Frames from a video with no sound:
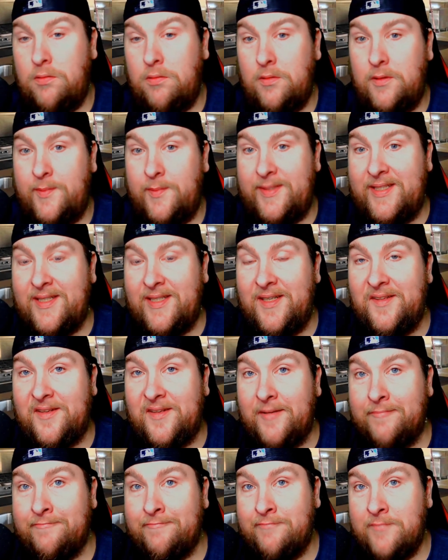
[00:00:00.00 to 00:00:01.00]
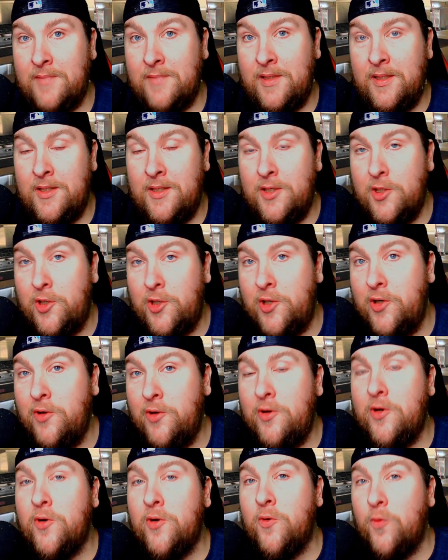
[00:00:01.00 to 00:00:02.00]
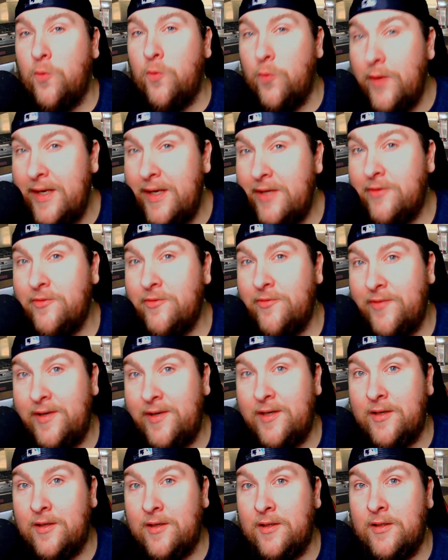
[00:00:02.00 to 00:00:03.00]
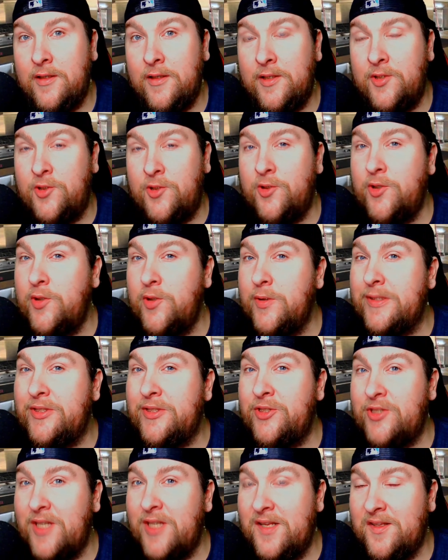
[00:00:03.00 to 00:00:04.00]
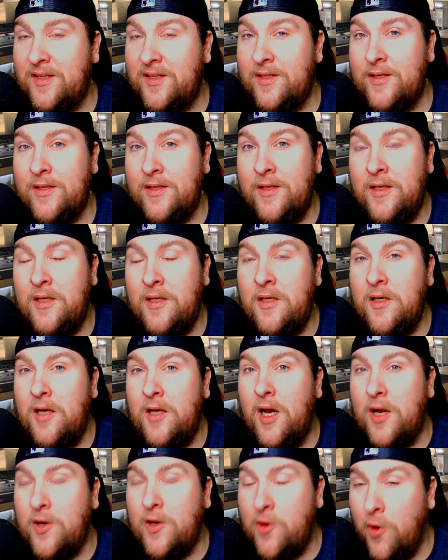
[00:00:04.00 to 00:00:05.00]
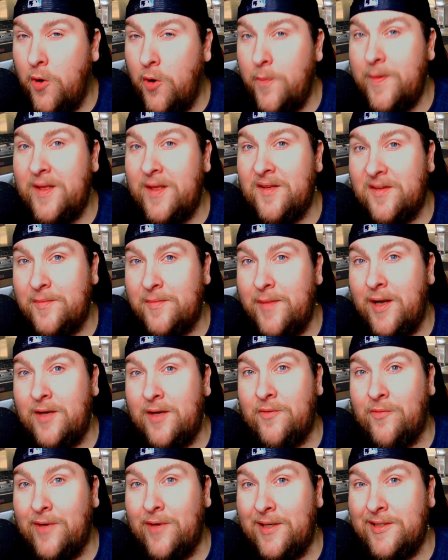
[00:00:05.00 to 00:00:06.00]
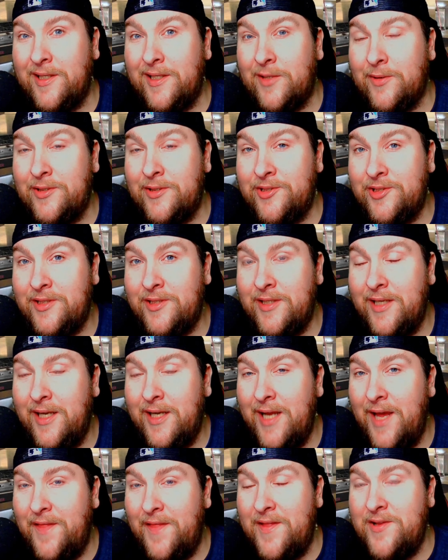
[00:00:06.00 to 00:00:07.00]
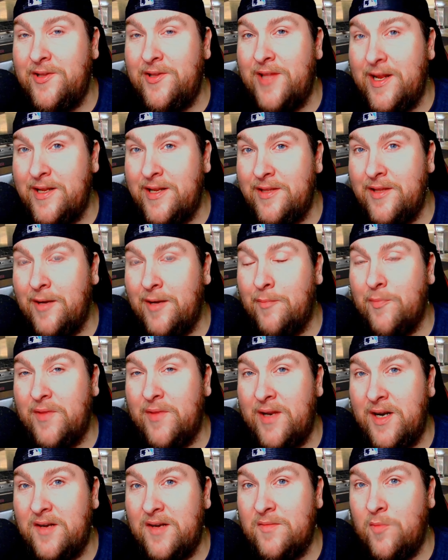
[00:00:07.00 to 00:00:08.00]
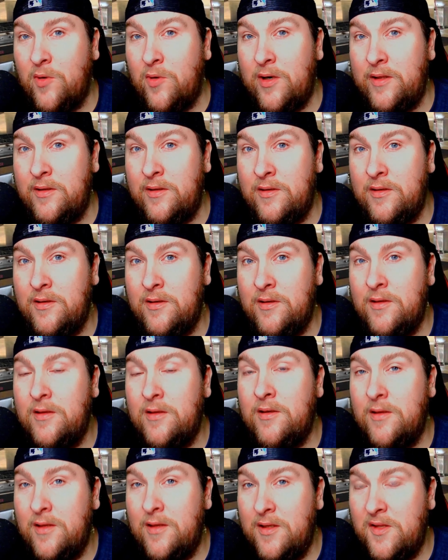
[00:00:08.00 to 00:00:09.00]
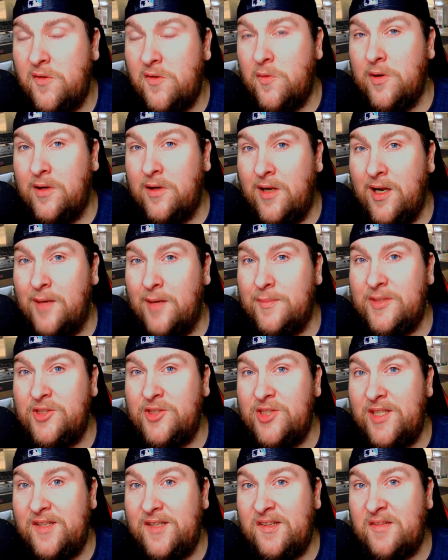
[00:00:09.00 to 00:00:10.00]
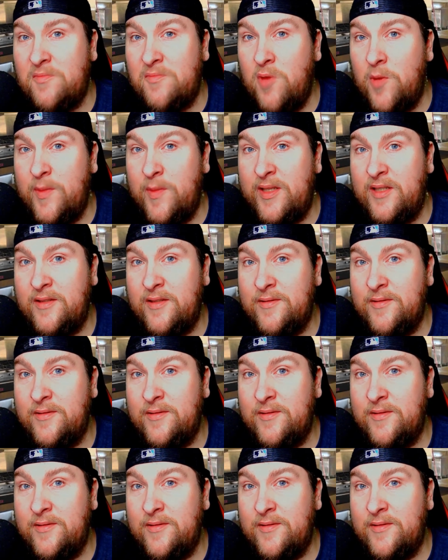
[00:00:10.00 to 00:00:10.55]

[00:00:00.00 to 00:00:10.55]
Let me tell you something. You don't know real fear until you ingested a copious amount of red licorice and then you take a dump the next morning. It's a real come to Jesus moment.